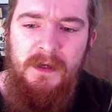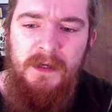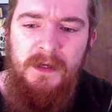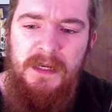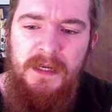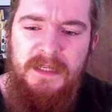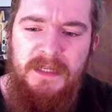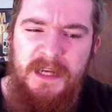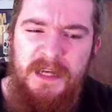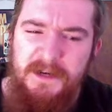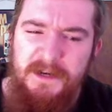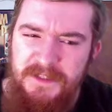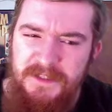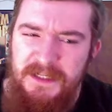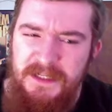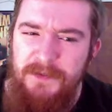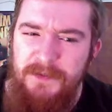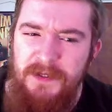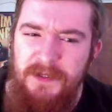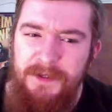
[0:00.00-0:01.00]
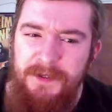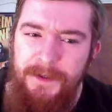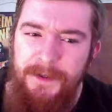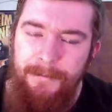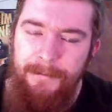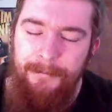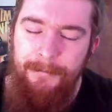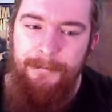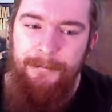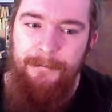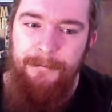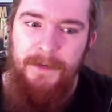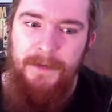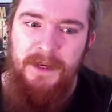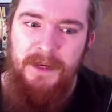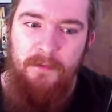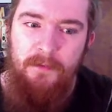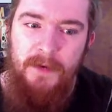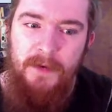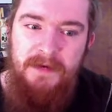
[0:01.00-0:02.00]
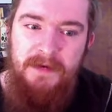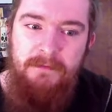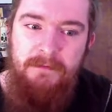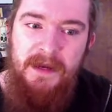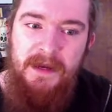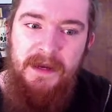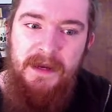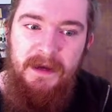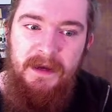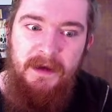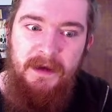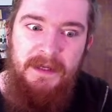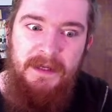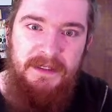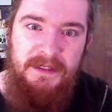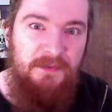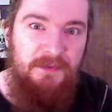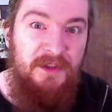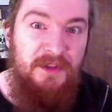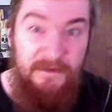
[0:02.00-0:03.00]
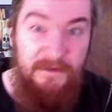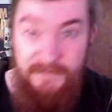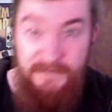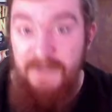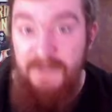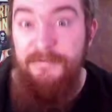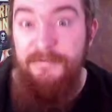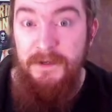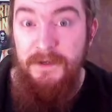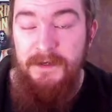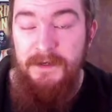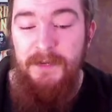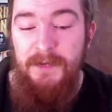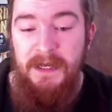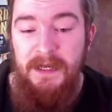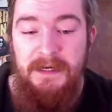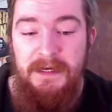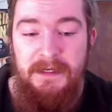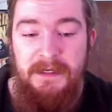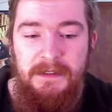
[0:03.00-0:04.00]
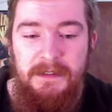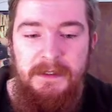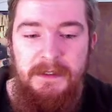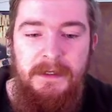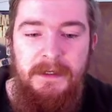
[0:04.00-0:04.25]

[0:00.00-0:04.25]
it's kind of similar in a way where it's something I've definitely played,